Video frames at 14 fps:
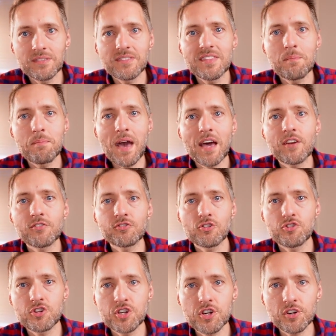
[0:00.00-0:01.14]
the amount of Social
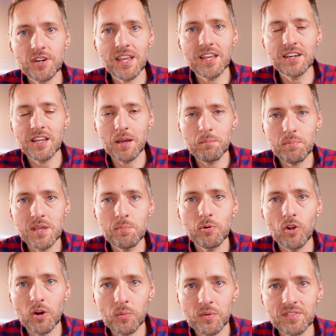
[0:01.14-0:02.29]
Security income people
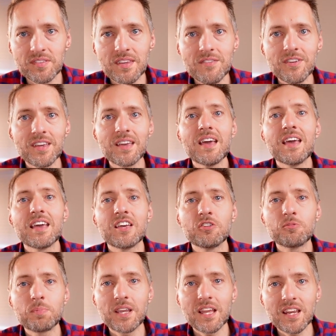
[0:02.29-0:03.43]
are receiving is
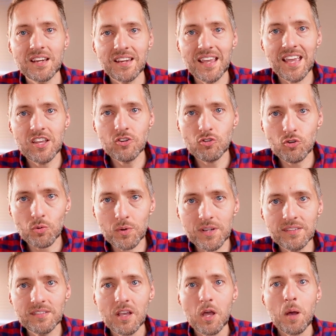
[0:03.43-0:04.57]
beginning to increase,